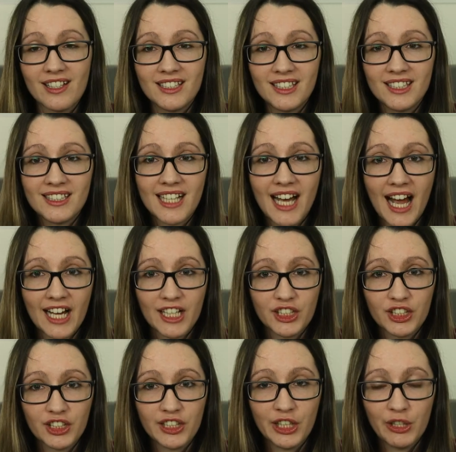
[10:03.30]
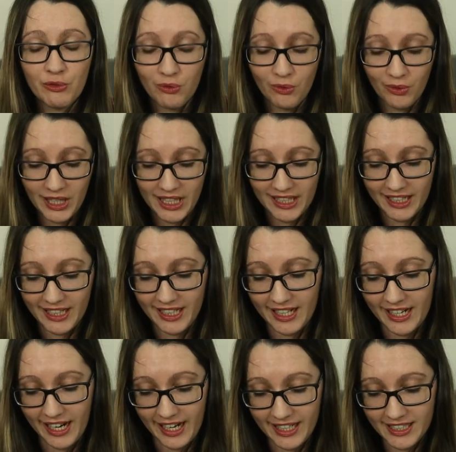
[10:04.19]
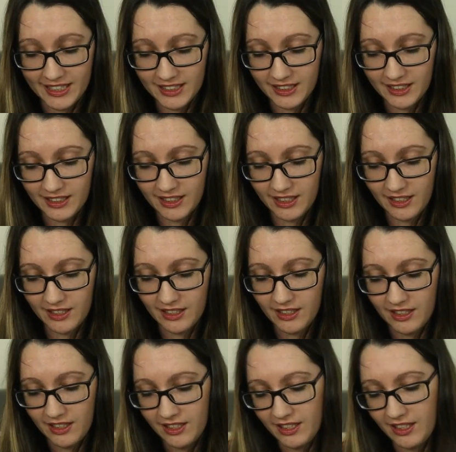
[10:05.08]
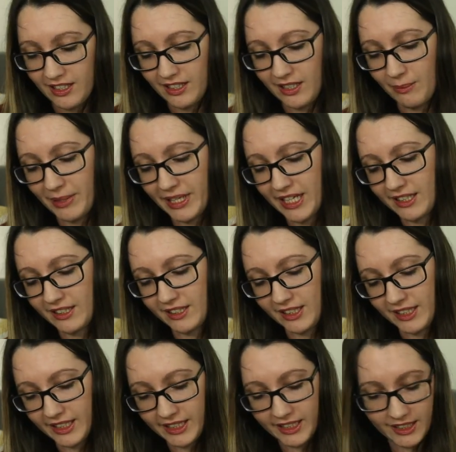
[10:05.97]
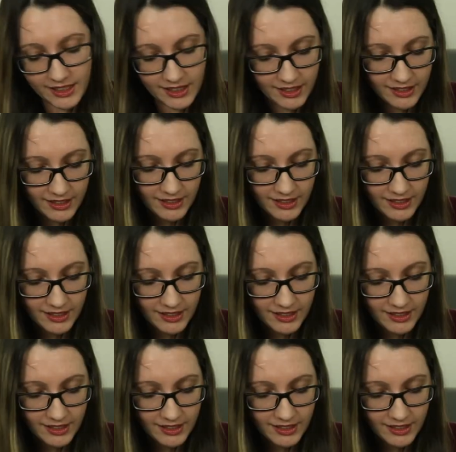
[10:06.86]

this is actually really nice. Let me get the lid.